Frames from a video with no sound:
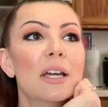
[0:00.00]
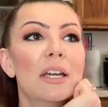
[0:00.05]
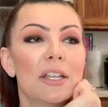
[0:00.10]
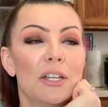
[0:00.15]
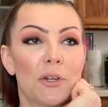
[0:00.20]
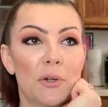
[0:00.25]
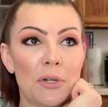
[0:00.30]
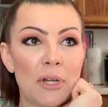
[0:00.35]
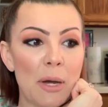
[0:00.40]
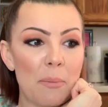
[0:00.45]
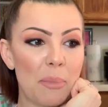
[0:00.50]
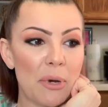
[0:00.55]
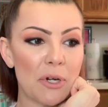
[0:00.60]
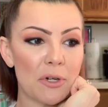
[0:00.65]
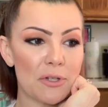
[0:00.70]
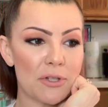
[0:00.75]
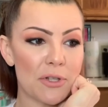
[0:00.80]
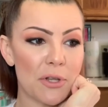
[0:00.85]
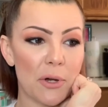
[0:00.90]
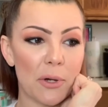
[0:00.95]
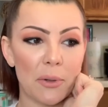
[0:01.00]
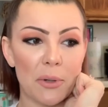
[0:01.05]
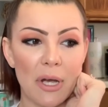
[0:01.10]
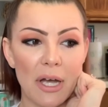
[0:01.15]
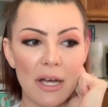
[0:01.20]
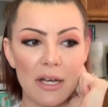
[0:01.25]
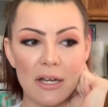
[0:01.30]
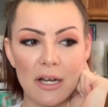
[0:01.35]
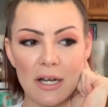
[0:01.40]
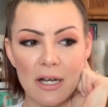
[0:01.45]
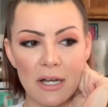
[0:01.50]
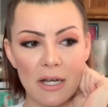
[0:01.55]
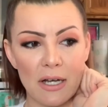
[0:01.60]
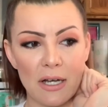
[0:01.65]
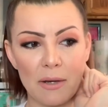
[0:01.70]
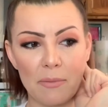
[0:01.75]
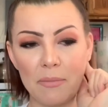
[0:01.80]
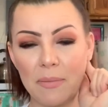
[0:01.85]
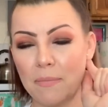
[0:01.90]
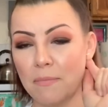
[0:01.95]
Your nut butters though,
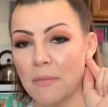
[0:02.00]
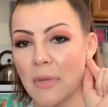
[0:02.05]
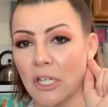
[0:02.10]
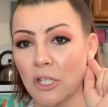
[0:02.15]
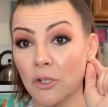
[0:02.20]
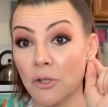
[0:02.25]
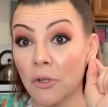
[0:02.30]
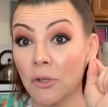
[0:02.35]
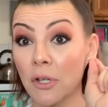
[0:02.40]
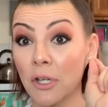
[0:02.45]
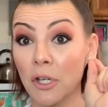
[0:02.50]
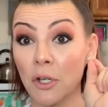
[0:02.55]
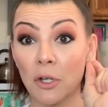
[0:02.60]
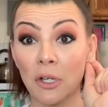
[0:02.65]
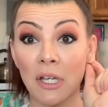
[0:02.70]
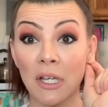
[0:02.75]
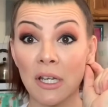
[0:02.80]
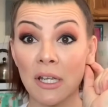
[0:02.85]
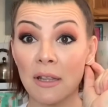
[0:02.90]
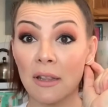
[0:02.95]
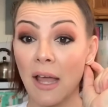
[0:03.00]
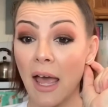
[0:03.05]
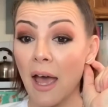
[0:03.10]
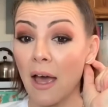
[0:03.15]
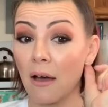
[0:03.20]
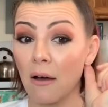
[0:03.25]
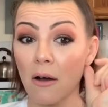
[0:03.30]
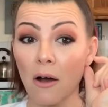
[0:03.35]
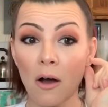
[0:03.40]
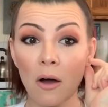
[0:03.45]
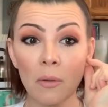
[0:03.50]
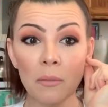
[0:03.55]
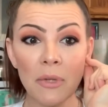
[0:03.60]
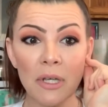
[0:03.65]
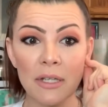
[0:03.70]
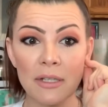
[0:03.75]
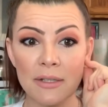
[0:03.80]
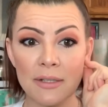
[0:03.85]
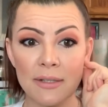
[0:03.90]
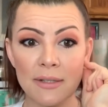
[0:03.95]
make sure that you're getting that.
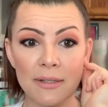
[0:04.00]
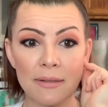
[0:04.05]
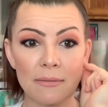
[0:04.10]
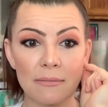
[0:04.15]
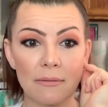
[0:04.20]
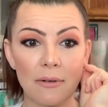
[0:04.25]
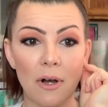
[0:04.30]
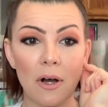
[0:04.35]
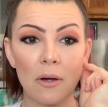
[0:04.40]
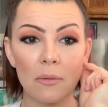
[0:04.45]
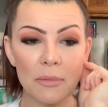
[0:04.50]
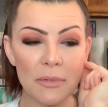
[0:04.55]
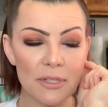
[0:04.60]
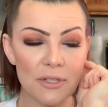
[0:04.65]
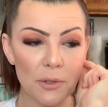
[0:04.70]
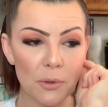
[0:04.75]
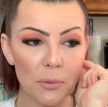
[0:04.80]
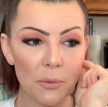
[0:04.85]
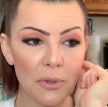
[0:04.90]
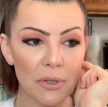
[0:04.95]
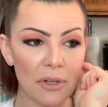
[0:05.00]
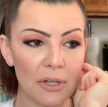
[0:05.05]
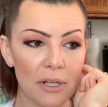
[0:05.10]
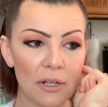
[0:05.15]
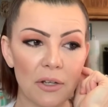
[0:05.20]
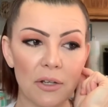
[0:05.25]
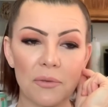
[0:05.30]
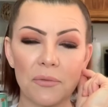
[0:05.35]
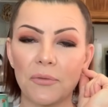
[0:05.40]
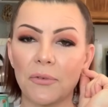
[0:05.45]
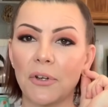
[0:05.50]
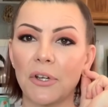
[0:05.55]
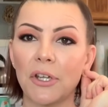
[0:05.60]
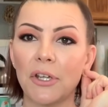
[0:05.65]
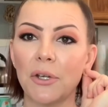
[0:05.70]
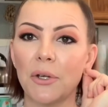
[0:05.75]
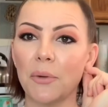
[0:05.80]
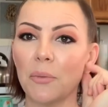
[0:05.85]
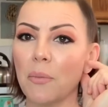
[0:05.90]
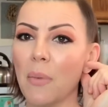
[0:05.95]
Almonds. Almonds are really good for
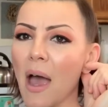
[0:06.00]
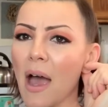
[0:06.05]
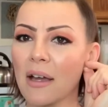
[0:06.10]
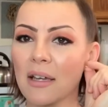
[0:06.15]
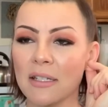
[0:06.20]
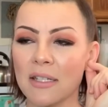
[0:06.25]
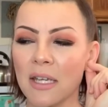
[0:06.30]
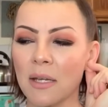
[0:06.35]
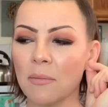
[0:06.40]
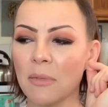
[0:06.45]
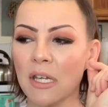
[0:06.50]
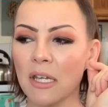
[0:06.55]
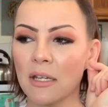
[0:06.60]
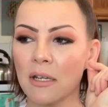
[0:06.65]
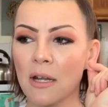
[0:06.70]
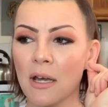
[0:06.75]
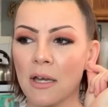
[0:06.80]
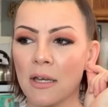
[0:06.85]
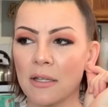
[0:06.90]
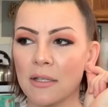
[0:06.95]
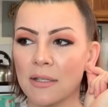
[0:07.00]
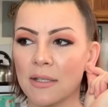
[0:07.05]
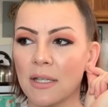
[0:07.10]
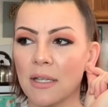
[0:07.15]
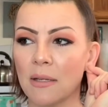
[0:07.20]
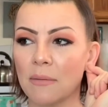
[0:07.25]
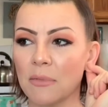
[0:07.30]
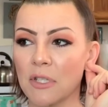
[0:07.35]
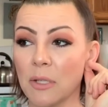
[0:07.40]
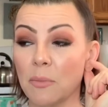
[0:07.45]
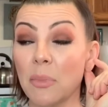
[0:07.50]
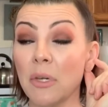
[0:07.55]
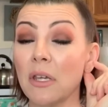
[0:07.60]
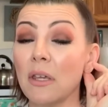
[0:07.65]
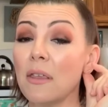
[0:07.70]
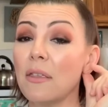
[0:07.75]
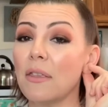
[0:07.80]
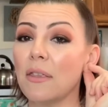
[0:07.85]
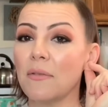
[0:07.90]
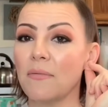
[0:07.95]
you. Macadamia nut seems to
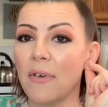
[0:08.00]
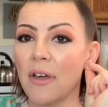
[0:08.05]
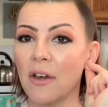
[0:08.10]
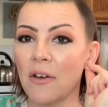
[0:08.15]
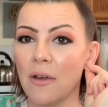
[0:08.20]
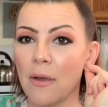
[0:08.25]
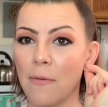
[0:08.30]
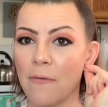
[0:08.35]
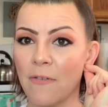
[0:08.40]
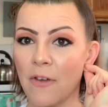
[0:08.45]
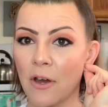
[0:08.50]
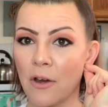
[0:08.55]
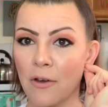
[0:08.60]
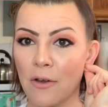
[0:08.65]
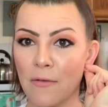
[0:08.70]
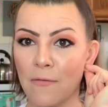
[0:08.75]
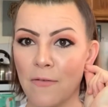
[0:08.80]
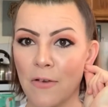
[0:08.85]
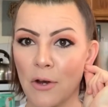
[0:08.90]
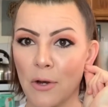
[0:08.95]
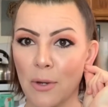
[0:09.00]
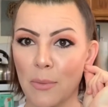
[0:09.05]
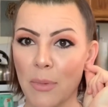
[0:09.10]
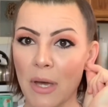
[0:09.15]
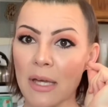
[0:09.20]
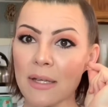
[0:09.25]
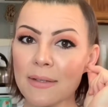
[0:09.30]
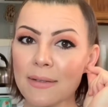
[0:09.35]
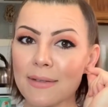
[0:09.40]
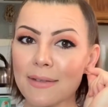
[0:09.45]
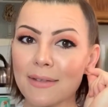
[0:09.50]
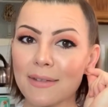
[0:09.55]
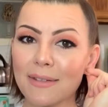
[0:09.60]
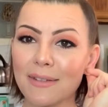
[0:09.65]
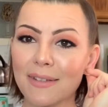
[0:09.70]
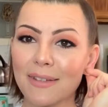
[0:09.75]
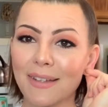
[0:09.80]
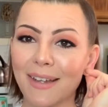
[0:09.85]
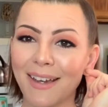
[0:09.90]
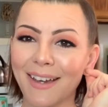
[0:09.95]
be the very, very, very
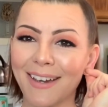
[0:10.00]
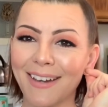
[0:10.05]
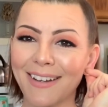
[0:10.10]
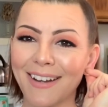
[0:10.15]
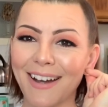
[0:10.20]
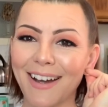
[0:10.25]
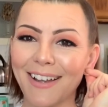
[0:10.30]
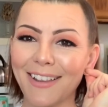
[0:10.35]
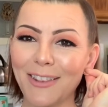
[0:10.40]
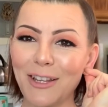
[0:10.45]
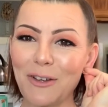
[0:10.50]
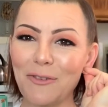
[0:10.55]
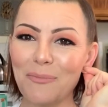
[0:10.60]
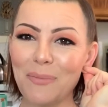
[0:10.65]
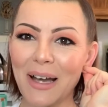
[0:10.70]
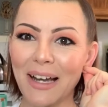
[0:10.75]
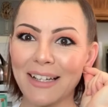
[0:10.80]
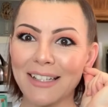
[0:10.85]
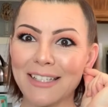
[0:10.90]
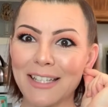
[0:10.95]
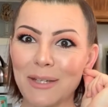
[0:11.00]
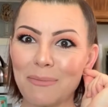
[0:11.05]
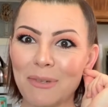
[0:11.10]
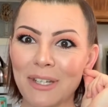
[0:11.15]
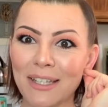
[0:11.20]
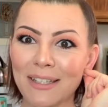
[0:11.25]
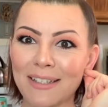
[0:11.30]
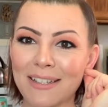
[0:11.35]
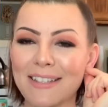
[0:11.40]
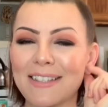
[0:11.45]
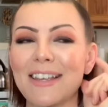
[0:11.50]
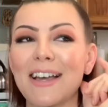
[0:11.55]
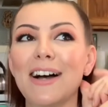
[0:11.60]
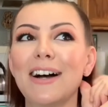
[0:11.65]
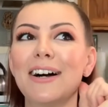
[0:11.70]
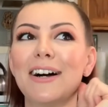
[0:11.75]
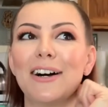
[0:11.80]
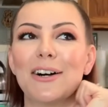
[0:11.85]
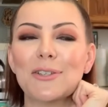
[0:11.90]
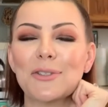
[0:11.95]
best. And I love macadamia nuts.
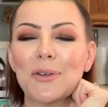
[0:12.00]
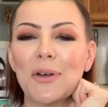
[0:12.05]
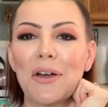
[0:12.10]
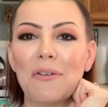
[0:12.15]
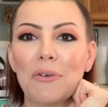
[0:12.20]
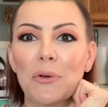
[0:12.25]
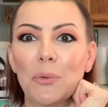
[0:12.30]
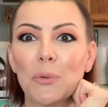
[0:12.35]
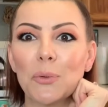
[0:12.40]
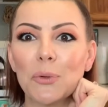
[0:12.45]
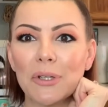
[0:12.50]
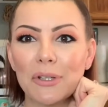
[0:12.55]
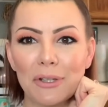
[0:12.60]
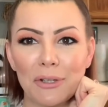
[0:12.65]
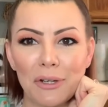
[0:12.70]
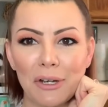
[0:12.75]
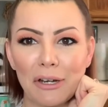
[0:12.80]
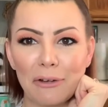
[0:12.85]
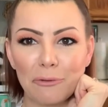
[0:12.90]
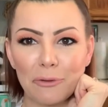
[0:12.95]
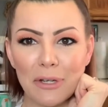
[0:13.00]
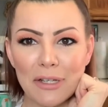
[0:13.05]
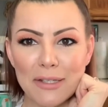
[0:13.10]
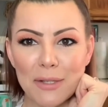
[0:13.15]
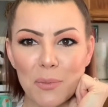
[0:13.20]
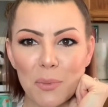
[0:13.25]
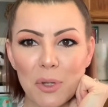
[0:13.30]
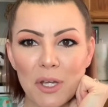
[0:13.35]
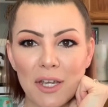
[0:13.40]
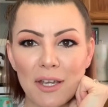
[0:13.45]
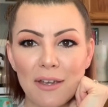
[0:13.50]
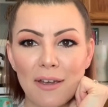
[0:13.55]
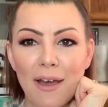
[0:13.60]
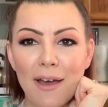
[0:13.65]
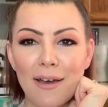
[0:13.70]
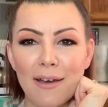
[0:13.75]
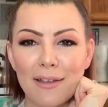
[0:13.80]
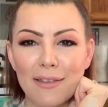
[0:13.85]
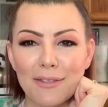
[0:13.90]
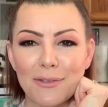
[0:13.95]
Also have a really great recipe.
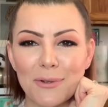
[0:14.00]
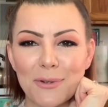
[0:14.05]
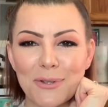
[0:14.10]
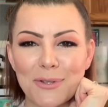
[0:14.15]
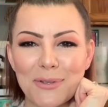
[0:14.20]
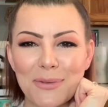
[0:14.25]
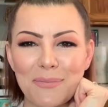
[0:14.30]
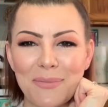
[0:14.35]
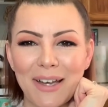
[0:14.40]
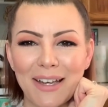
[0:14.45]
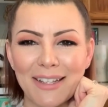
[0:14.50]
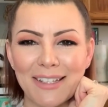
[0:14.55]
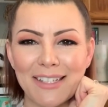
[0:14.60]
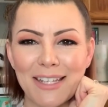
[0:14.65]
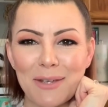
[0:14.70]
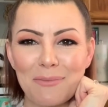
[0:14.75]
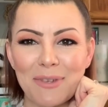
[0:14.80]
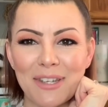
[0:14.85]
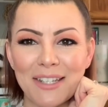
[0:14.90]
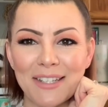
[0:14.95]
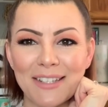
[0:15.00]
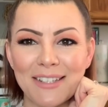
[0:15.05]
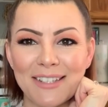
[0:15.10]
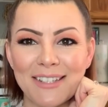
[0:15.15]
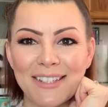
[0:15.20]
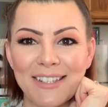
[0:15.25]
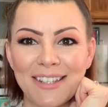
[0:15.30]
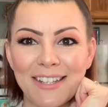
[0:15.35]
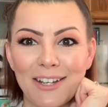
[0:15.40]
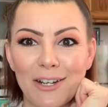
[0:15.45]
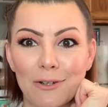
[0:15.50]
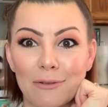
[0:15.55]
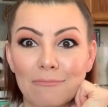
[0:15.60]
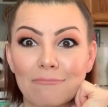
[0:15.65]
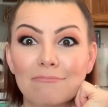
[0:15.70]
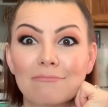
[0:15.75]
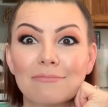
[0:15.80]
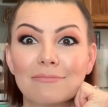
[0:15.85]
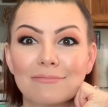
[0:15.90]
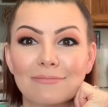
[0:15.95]
Throw some macadamia nuts in there.
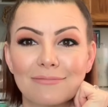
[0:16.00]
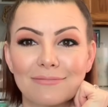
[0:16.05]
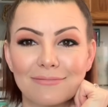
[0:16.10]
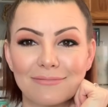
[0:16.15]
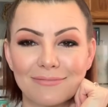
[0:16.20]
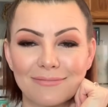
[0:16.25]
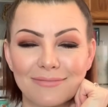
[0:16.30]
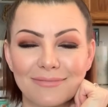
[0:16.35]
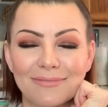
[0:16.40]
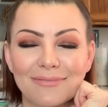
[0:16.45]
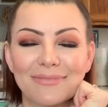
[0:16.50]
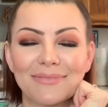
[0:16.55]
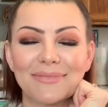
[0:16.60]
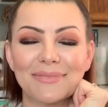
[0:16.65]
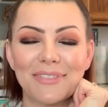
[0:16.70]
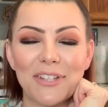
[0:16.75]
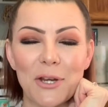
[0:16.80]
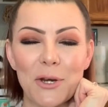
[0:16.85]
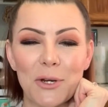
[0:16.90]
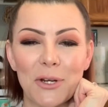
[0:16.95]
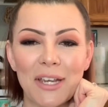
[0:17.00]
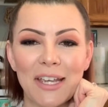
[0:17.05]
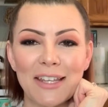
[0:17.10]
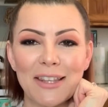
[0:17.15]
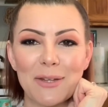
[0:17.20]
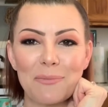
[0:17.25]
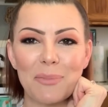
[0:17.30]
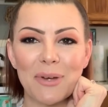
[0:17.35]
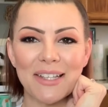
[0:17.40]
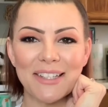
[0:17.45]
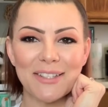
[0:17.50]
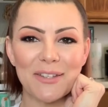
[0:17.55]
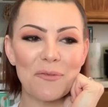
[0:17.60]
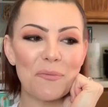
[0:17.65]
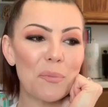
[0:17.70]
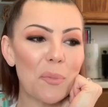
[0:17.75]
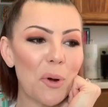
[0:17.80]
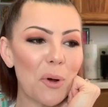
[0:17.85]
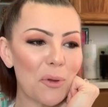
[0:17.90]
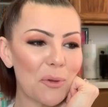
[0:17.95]
You're getting the best of
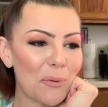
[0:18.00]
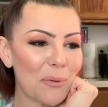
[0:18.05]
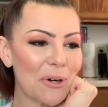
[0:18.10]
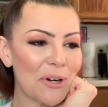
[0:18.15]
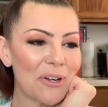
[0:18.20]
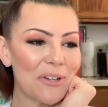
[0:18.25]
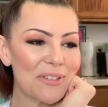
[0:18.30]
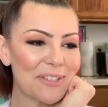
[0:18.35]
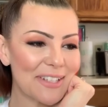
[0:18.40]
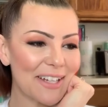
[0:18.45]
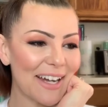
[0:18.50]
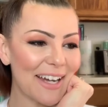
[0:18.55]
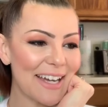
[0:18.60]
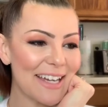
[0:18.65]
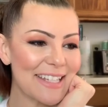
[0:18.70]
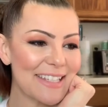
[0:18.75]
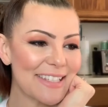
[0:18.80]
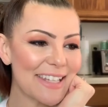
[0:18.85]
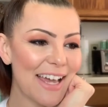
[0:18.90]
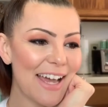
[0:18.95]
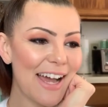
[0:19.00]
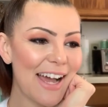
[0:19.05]
both worlds, guys.